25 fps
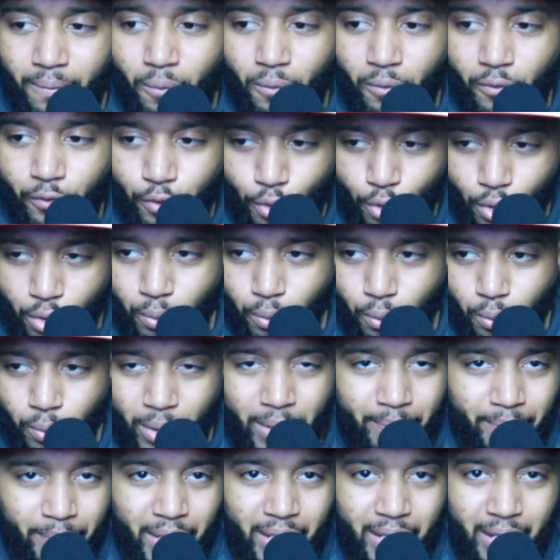For
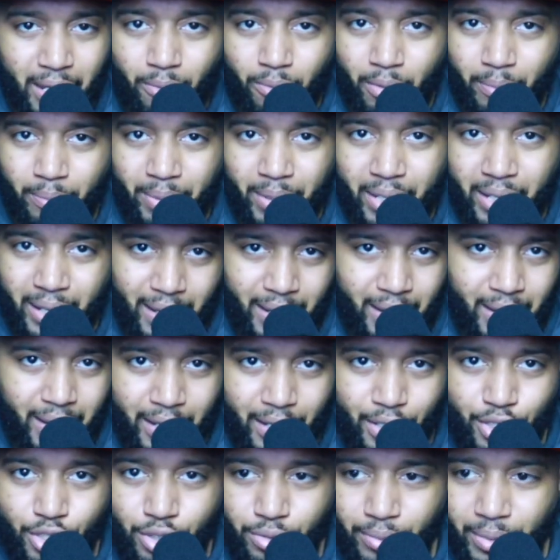Wemby, it would be a
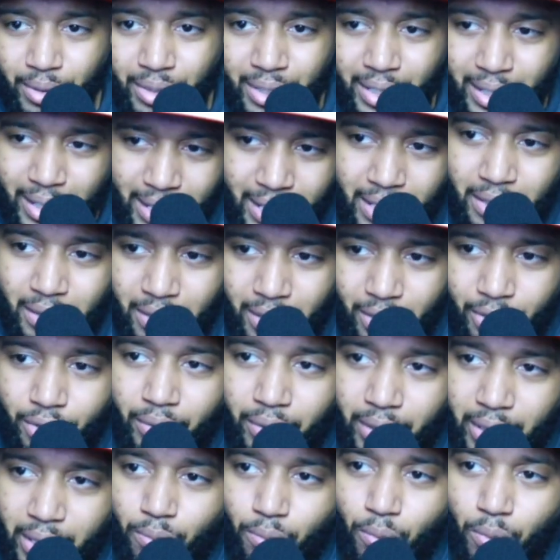history thing. He
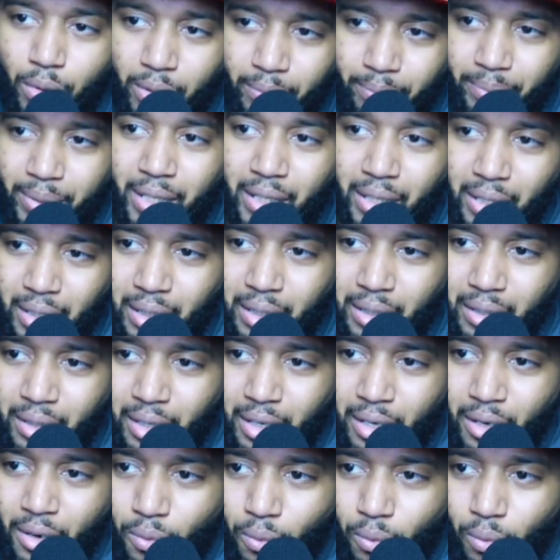literally would be
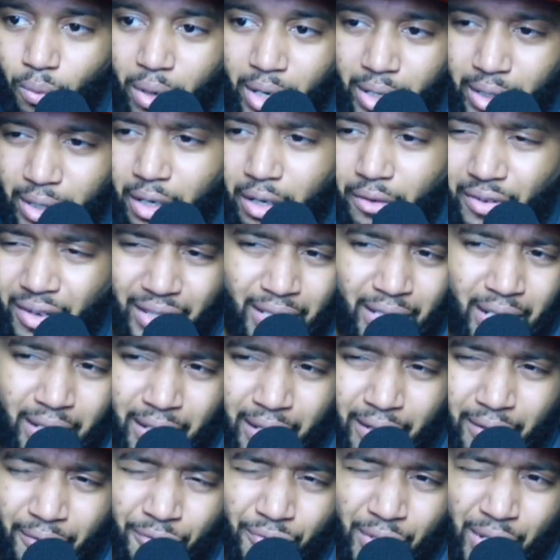one of I think
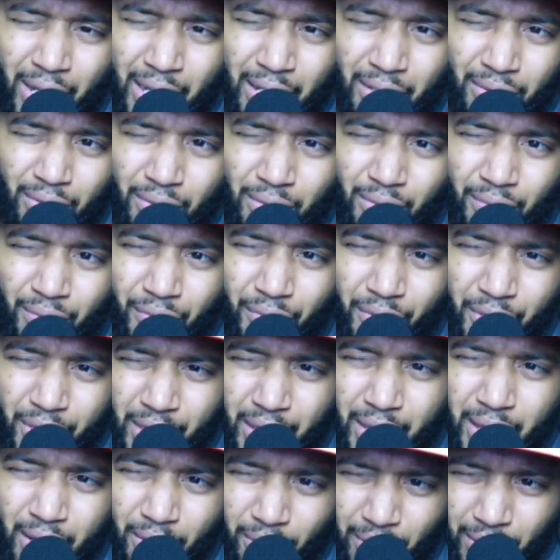if not
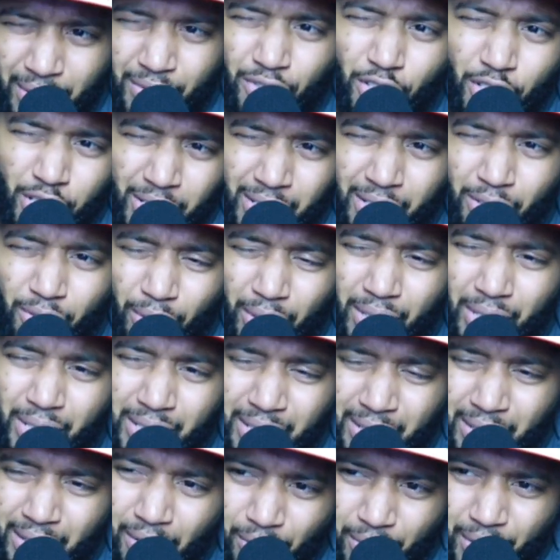the just or
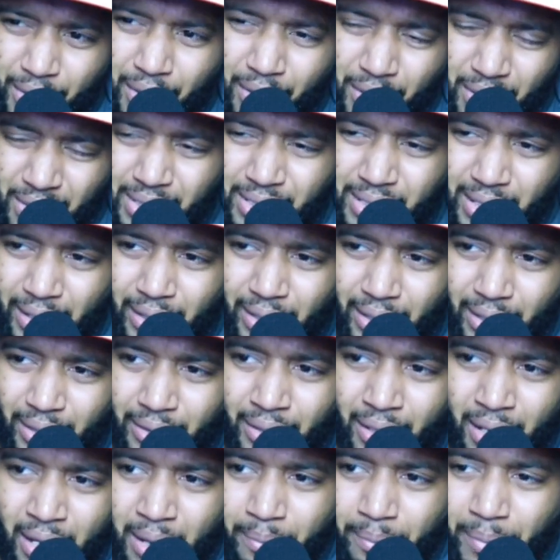or a second,
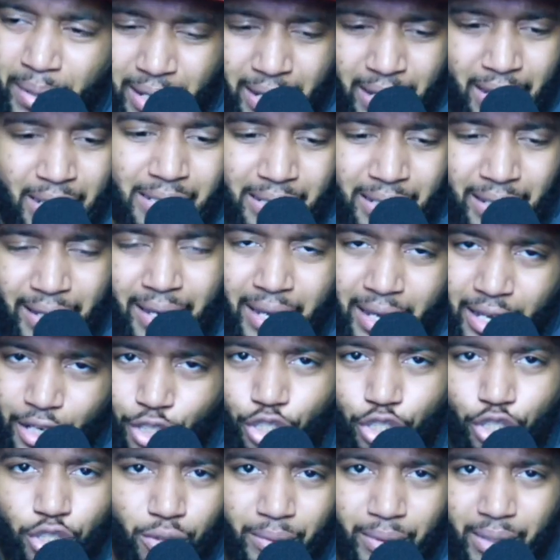but it's a
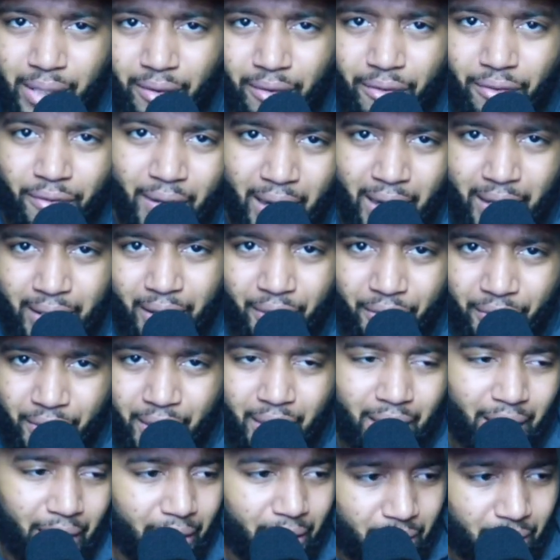history defining thing.
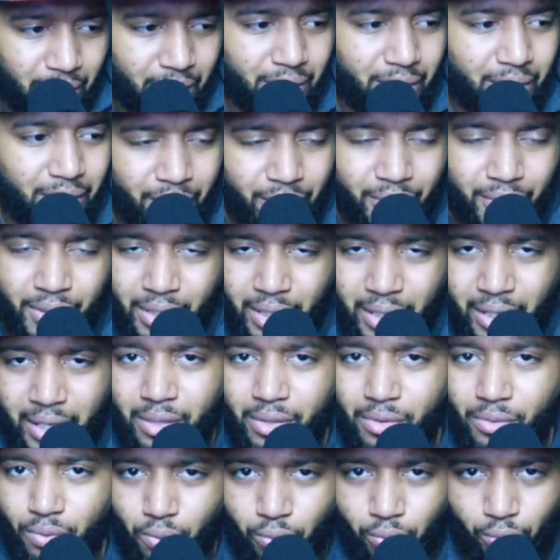Like seriously,
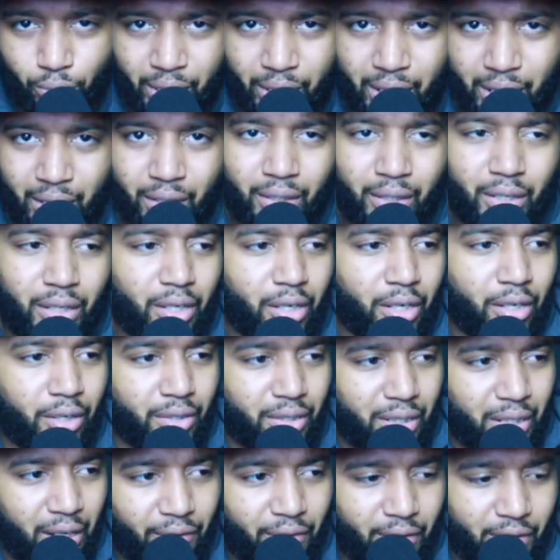he's rookie of the year,
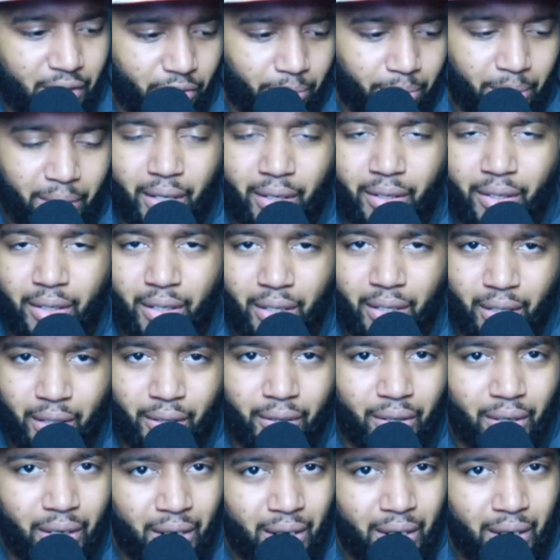defensive player of the year.
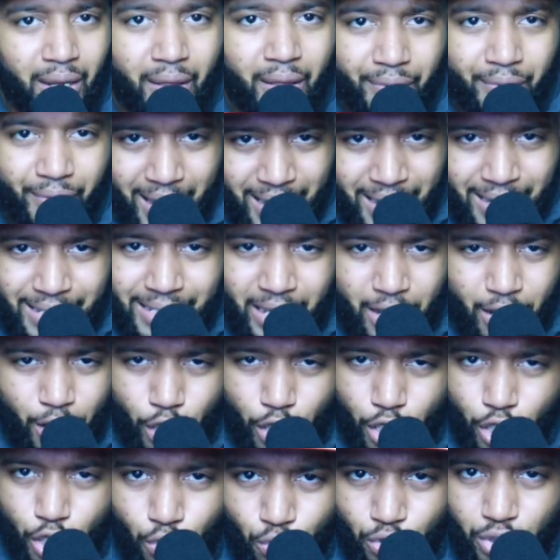That is a
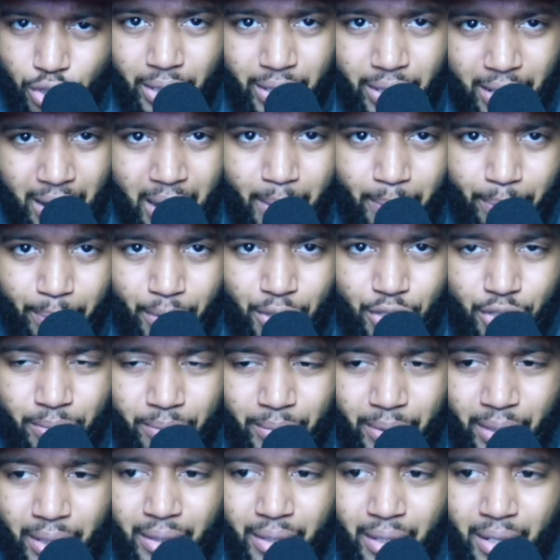huge
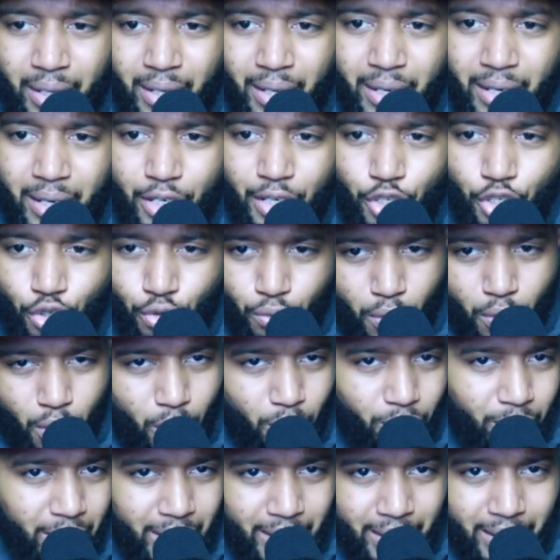accomplishment. You
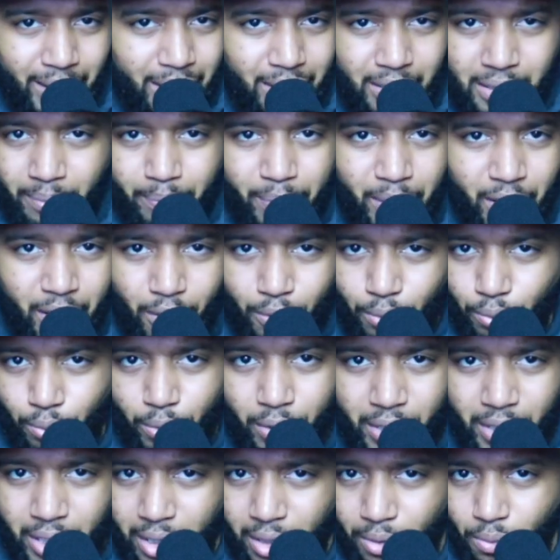only get to be a
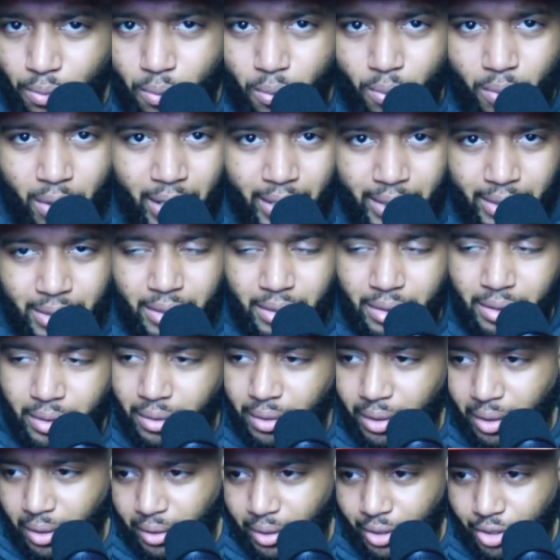rookie once,
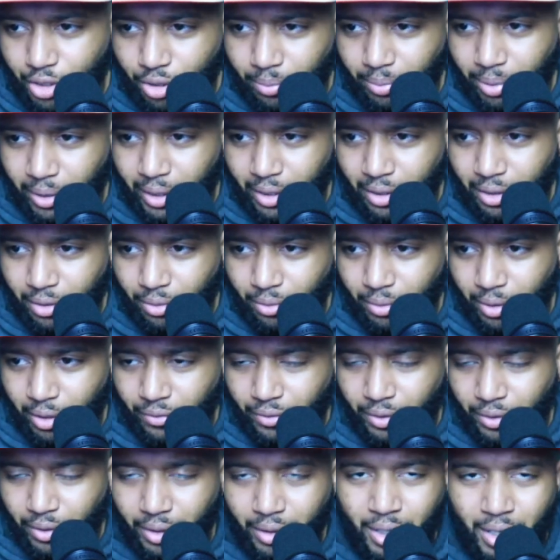unless you're Blake Griffin.